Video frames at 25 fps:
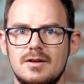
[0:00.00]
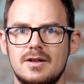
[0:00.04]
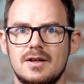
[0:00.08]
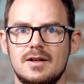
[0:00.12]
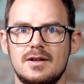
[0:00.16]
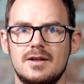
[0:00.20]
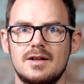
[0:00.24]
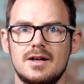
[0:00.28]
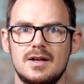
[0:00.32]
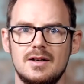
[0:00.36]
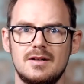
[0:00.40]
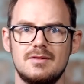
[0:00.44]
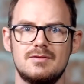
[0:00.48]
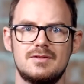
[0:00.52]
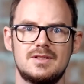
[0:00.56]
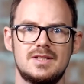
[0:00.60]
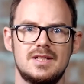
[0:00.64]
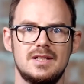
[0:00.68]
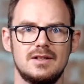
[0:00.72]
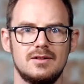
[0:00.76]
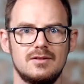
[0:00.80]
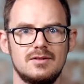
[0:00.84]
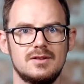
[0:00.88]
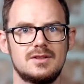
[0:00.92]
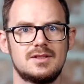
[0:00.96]
kind of
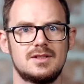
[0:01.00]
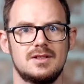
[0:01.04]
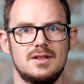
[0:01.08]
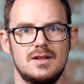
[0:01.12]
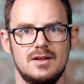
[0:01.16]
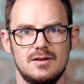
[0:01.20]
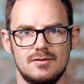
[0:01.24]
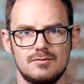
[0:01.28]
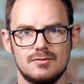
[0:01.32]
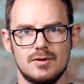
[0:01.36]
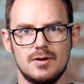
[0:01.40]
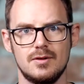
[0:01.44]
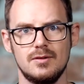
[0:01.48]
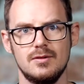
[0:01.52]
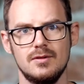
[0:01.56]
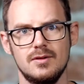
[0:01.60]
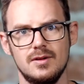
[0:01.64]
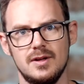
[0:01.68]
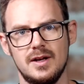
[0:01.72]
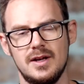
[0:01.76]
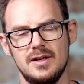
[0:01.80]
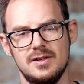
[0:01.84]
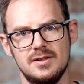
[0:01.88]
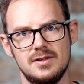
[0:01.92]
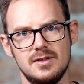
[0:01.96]
tilt and
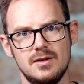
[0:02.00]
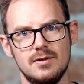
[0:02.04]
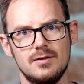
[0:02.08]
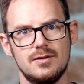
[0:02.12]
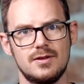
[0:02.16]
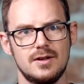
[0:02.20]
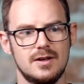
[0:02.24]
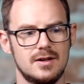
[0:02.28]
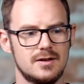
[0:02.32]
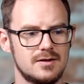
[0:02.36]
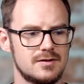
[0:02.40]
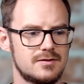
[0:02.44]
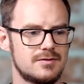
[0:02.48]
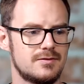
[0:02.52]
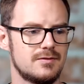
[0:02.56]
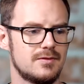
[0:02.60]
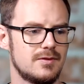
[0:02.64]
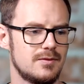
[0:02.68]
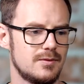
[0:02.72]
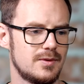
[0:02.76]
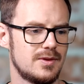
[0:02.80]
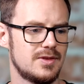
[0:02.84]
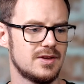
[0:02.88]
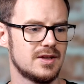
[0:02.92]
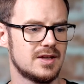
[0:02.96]
roll and do things
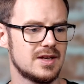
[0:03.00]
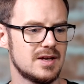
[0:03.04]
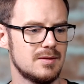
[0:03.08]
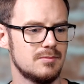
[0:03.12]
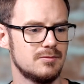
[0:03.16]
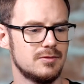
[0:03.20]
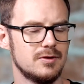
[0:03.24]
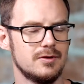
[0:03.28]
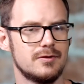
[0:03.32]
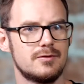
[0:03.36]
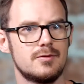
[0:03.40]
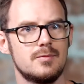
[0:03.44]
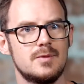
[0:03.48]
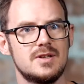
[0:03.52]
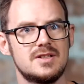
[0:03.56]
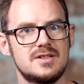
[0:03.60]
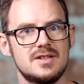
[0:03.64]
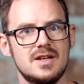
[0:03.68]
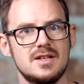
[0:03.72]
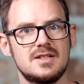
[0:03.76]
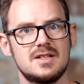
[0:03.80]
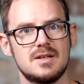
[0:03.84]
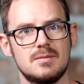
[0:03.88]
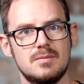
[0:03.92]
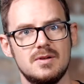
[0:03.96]
with the gimbal from a
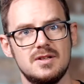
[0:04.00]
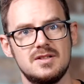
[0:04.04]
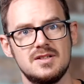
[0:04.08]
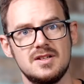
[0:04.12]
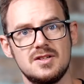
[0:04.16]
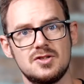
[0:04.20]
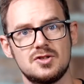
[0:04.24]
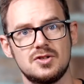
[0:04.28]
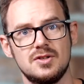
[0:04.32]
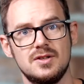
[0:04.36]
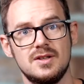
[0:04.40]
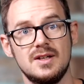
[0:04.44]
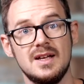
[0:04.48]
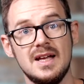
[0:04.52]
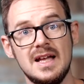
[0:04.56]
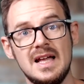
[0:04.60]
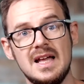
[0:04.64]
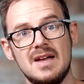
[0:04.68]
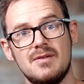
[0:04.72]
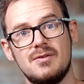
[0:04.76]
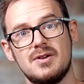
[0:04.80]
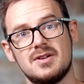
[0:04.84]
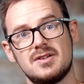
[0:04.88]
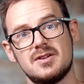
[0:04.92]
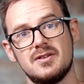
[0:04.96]
static position.
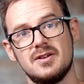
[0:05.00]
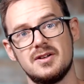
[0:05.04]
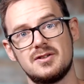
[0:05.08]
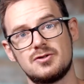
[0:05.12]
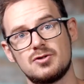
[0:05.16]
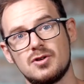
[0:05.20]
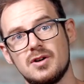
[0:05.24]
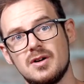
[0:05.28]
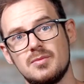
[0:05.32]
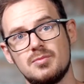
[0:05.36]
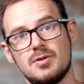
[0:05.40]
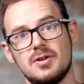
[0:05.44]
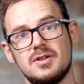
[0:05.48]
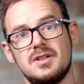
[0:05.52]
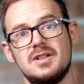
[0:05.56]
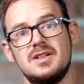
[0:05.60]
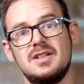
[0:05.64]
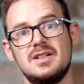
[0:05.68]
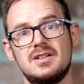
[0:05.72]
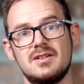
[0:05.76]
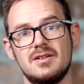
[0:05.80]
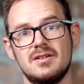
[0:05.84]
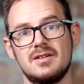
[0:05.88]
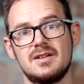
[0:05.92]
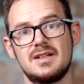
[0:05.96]
If it's on a tripod and
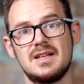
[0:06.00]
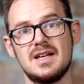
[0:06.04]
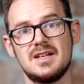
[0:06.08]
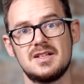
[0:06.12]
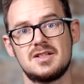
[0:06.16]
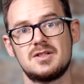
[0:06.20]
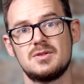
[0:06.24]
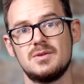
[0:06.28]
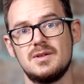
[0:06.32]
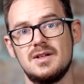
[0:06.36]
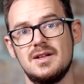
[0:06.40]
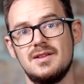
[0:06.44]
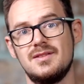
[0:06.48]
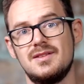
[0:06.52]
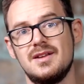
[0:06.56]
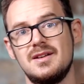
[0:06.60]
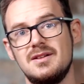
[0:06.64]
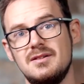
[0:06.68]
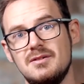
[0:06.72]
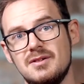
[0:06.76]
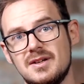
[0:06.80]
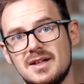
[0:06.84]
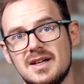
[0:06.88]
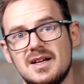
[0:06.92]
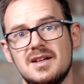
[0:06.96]
you can't get to it, then
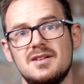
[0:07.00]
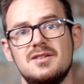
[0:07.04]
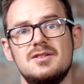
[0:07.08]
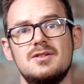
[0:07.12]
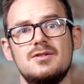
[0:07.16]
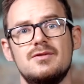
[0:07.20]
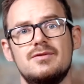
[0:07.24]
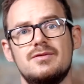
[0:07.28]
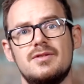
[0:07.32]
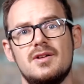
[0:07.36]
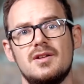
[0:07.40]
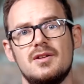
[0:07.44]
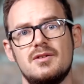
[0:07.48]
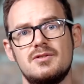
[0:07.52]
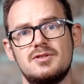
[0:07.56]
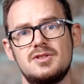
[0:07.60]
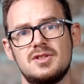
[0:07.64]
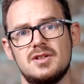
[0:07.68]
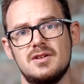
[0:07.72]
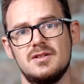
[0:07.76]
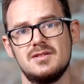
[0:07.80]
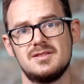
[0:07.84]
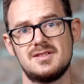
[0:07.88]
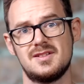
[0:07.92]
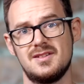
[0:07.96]
you can do follow
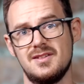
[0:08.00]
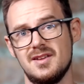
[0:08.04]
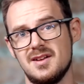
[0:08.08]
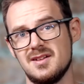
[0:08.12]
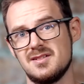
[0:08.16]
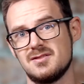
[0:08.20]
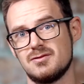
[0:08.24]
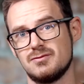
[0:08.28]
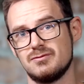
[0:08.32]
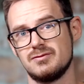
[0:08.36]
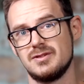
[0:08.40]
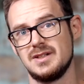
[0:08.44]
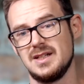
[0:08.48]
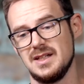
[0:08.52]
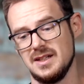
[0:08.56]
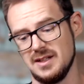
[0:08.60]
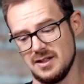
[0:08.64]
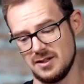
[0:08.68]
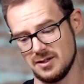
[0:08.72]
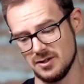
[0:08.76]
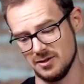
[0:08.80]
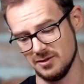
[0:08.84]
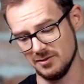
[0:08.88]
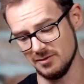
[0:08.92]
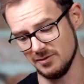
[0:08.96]
shots. That's really
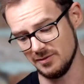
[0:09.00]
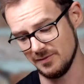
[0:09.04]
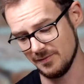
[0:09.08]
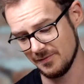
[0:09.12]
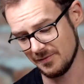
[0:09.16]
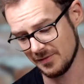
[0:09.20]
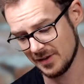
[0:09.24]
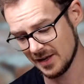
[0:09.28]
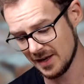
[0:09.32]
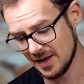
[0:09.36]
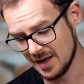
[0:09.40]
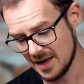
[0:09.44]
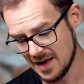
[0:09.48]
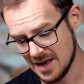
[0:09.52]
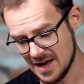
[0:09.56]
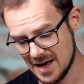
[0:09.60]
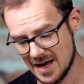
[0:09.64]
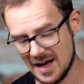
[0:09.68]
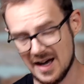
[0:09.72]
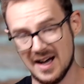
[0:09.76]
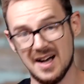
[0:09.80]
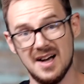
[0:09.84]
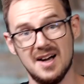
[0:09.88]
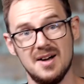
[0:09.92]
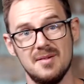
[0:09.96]
cool.
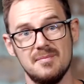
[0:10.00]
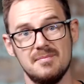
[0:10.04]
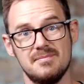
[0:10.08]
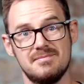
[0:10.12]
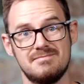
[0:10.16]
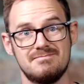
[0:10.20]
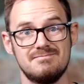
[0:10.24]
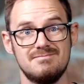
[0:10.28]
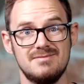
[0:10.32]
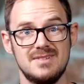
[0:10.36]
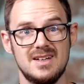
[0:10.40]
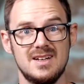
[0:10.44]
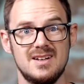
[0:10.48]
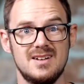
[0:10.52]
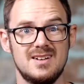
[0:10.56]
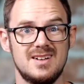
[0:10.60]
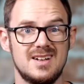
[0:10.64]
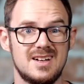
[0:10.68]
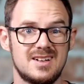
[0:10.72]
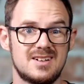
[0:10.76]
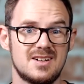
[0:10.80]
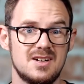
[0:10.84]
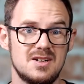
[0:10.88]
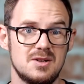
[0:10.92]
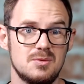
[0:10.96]

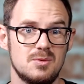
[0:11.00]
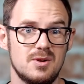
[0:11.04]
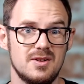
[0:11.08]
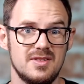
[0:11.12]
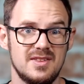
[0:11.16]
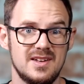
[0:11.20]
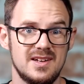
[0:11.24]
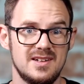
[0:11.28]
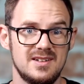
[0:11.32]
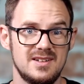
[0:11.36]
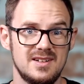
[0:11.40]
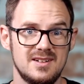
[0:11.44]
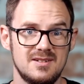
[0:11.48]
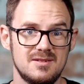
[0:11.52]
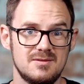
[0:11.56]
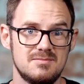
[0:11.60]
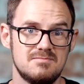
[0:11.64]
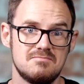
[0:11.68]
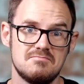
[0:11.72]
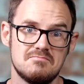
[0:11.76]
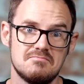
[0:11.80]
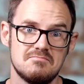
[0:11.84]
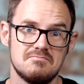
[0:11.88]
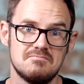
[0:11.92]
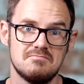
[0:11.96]
I kind of want that now.
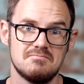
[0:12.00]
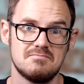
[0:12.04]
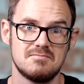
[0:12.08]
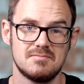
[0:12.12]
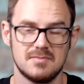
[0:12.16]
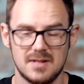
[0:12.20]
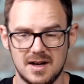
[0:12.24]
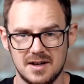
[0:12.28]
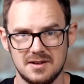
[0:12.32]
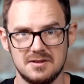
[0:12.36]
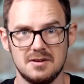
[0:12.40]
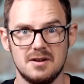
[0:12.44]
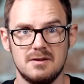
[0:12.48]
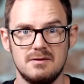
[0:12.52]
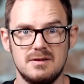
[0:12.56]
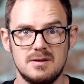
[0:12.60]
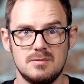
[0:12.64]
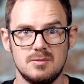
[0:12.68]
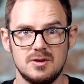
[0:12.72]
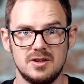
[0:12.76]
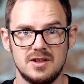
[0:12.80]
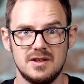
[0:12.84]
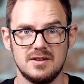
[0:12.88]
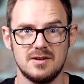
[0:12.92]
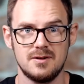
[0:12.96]
I don't have any
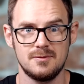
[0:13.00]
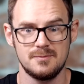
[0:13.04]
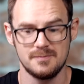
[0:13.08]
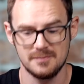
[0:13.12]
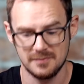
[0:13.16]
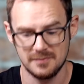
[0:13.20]
money though.